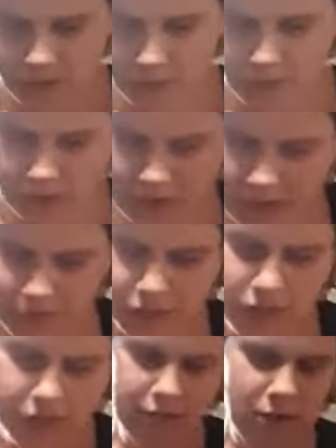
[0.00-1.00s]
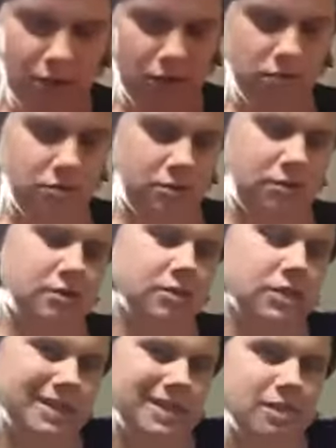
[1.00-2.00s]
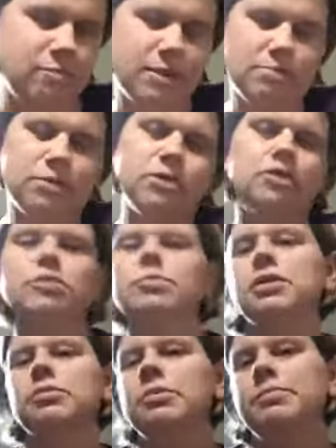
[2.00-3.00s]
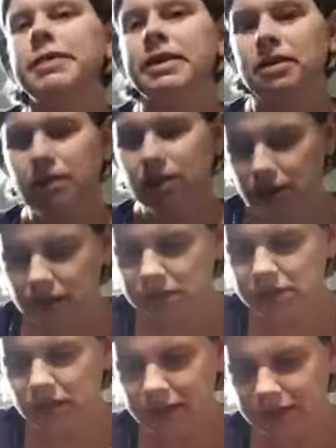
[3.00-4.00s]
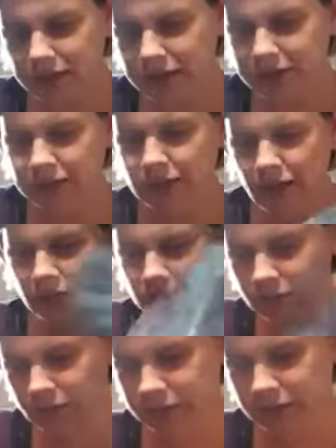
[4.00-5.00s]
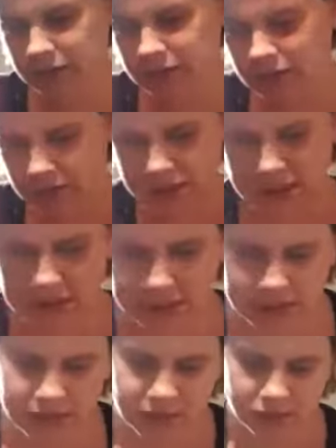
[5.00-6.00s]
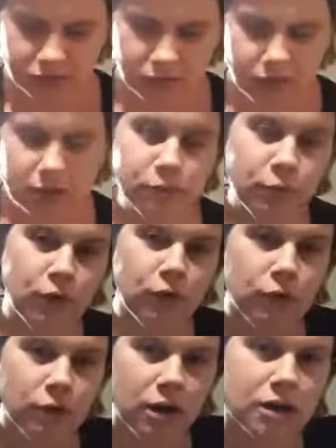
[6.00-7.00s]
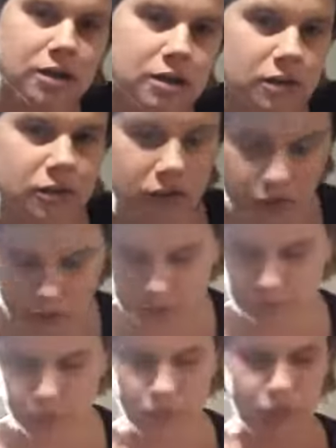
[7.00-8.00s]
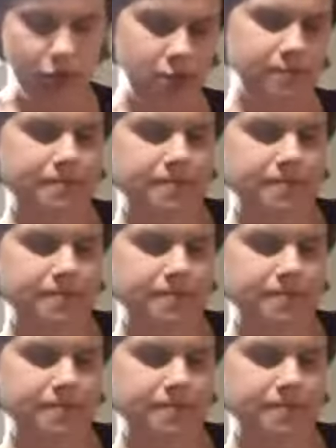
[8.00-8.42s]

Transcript: I'm not going to have a tiny hole because I made my loop a little bit big. So even though when I started it looked quite small, I could have gone a lot smaller